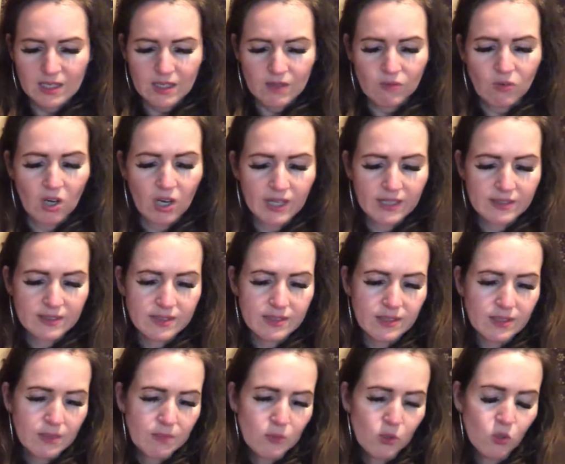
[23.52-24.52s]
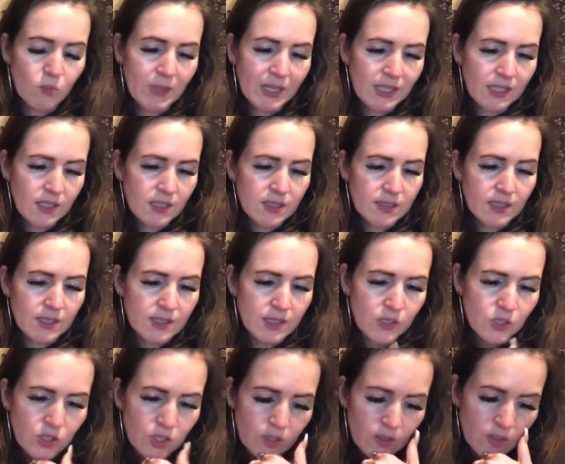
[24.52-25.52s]
Right, you're making a
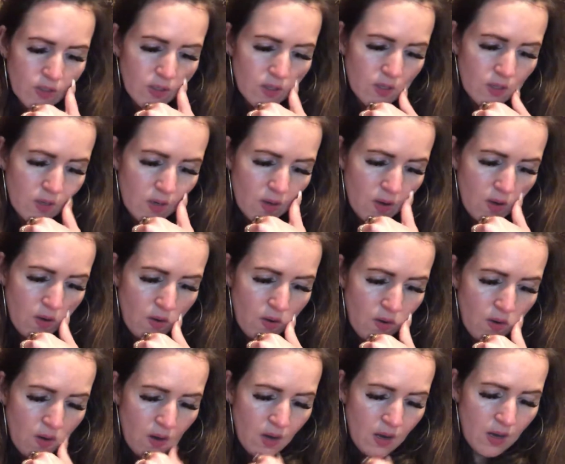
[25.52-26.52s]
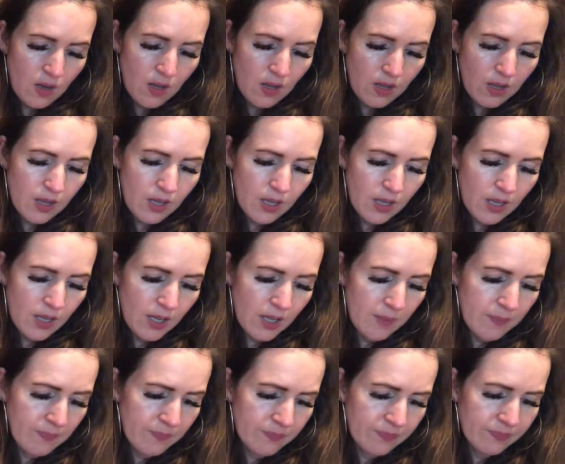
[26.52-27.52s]
decision.
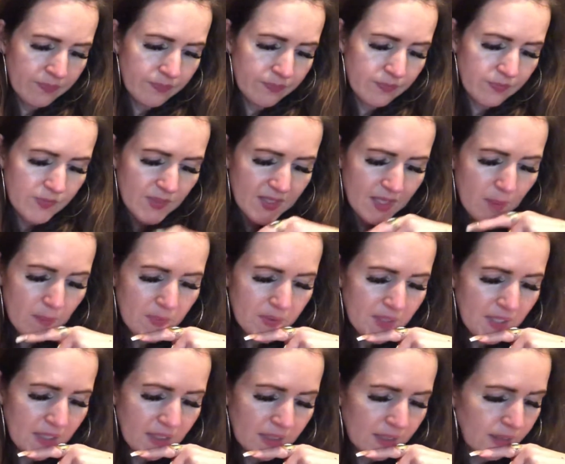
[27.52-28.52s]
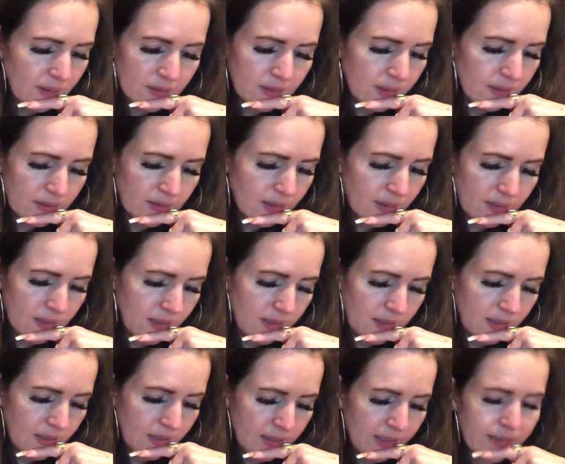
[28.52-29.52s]
Something
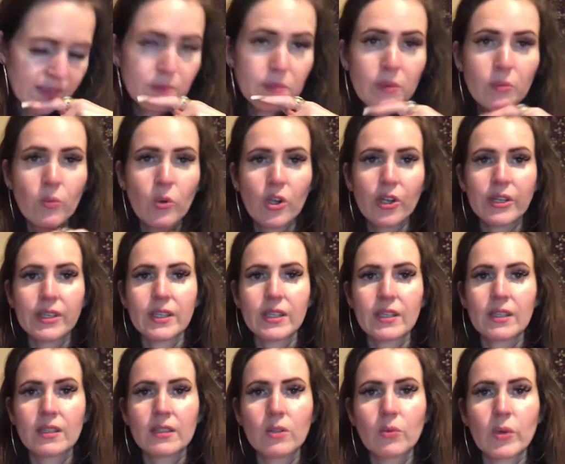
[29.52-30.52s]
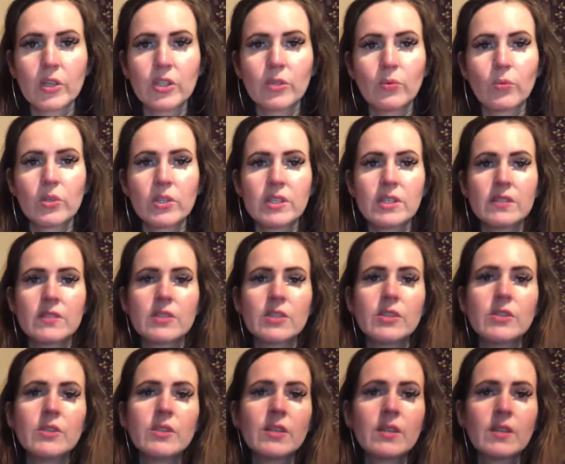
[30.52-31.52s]
hasn't been working the way you wanted it
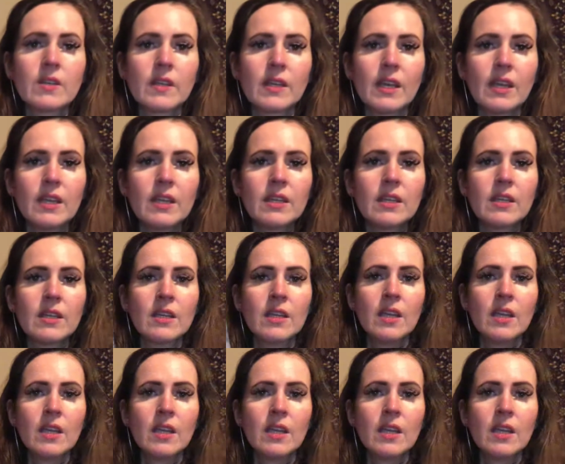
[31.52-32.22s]
to. Okay,